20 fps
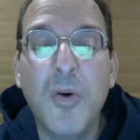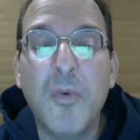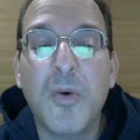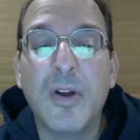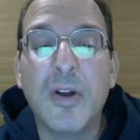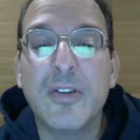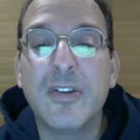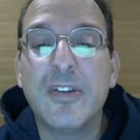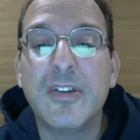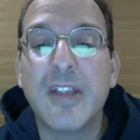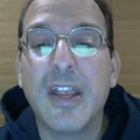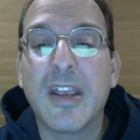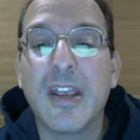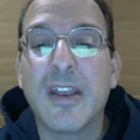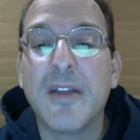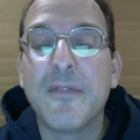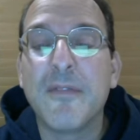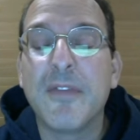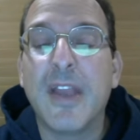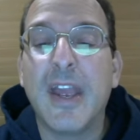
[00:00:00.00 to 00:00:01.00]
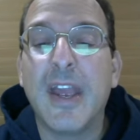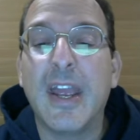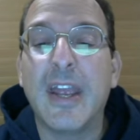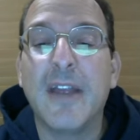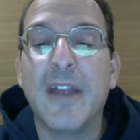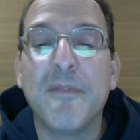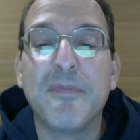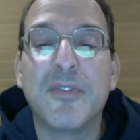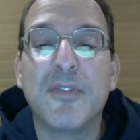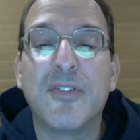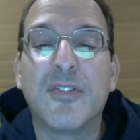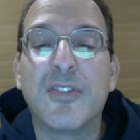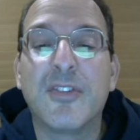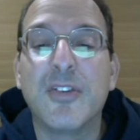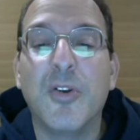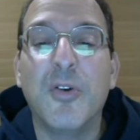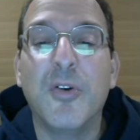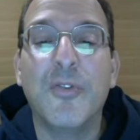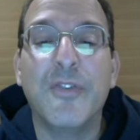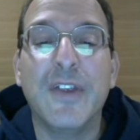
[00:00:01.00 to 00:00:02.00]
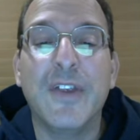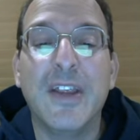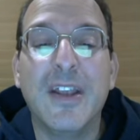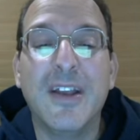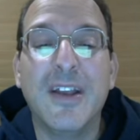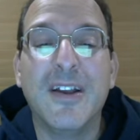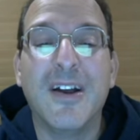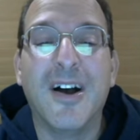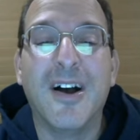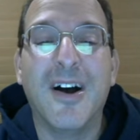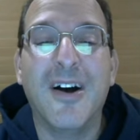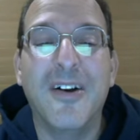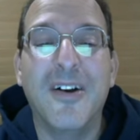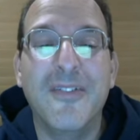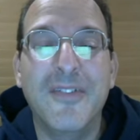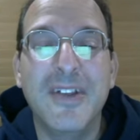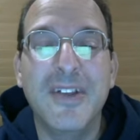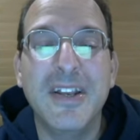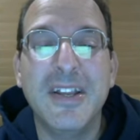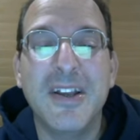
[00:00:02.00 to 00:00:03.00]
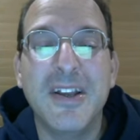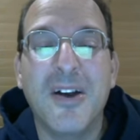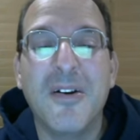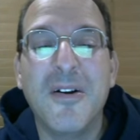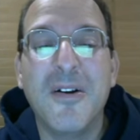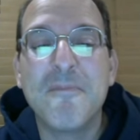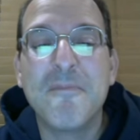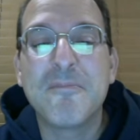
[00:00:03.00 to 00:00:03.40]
want to take a Slofie uh, video,